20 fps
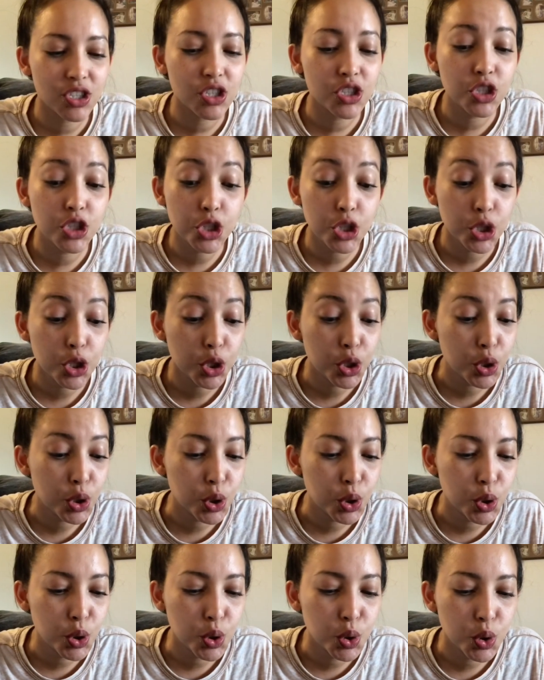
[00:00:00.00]
to
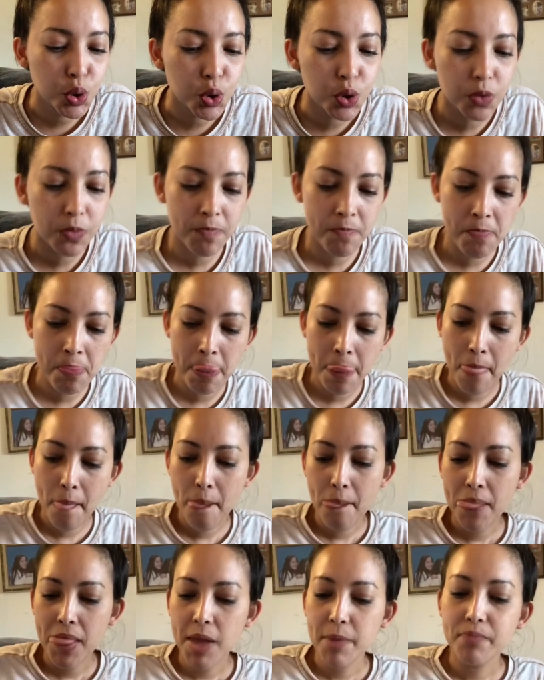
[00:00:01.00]
do,
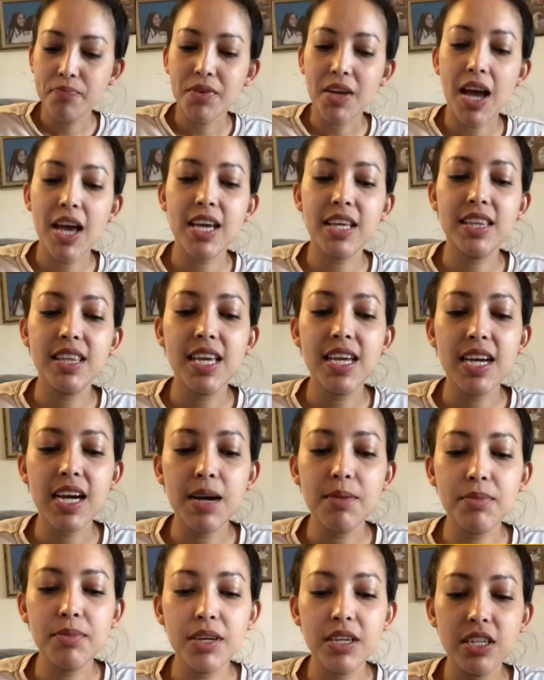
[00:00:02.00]
I think
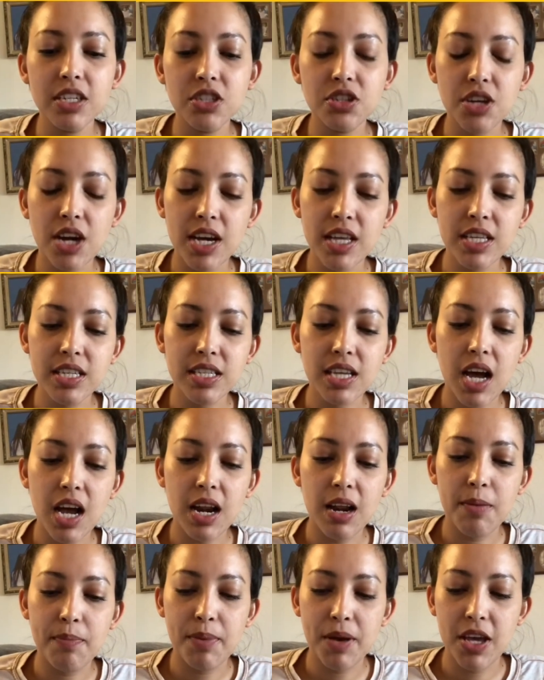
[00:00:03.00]
I'm gonna try this
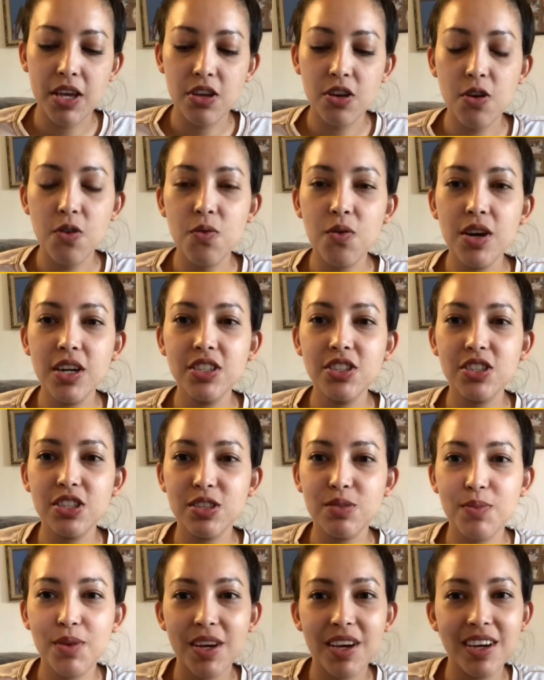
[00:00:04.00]
jalapeno one
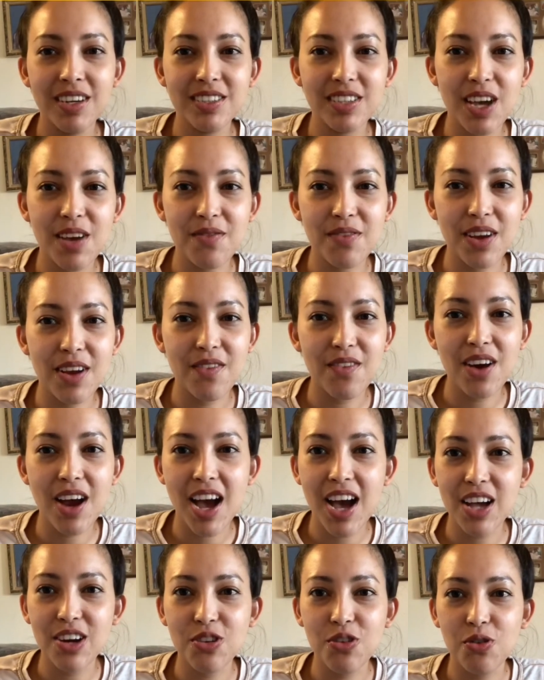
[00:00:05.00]
just because I've never
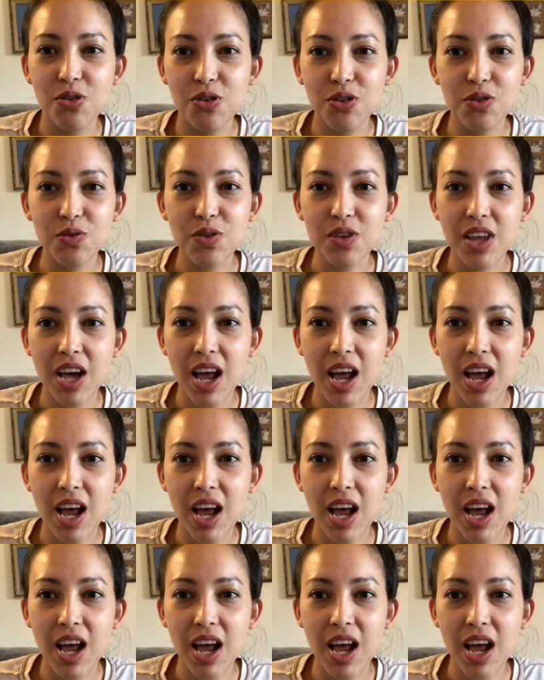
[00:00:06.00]
had corn with